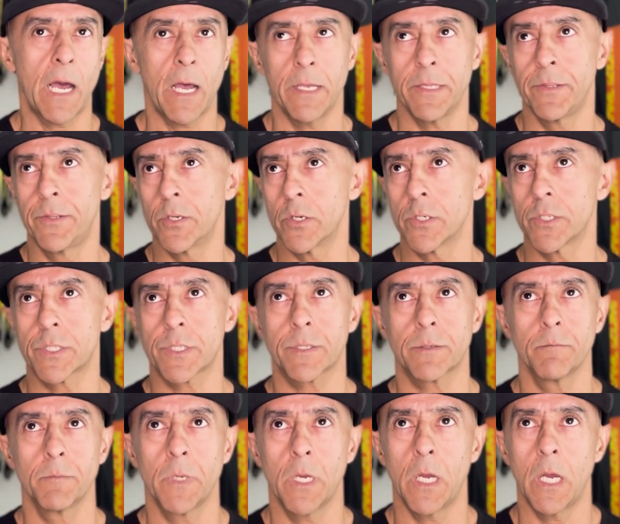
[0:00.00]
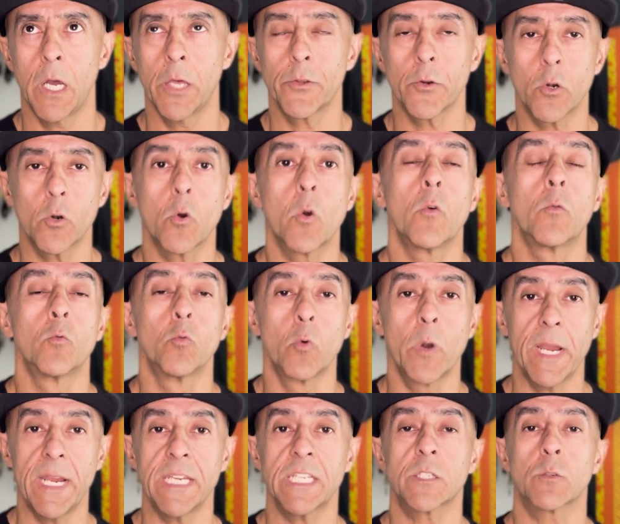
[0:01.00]
There's other
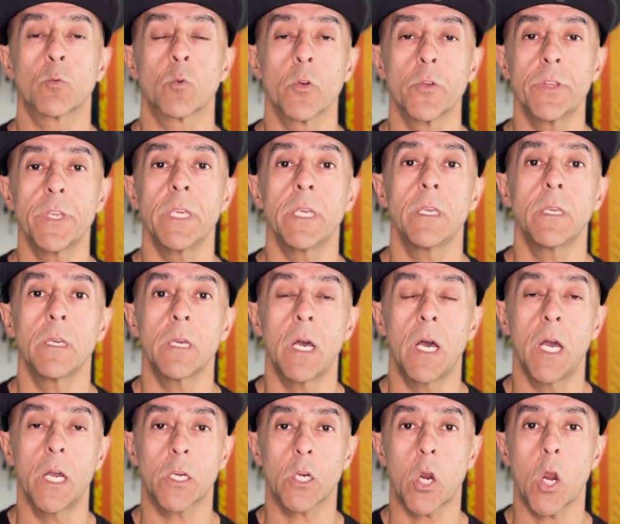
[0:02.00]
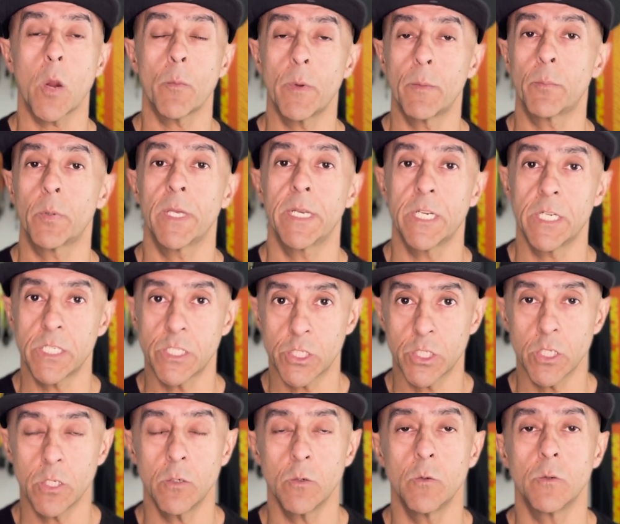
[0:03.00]
race-worthy carbon-plated
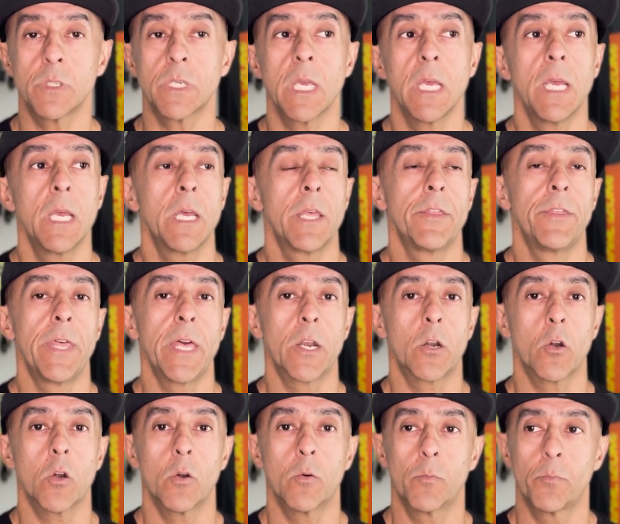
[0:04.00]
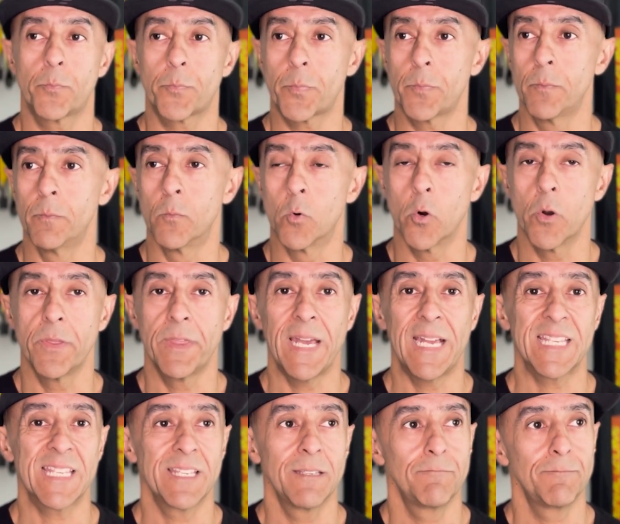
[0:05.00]
shoes that are more in
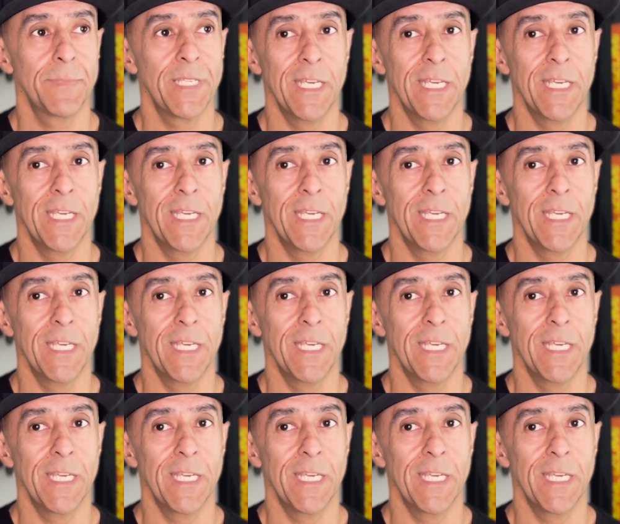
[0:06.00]
that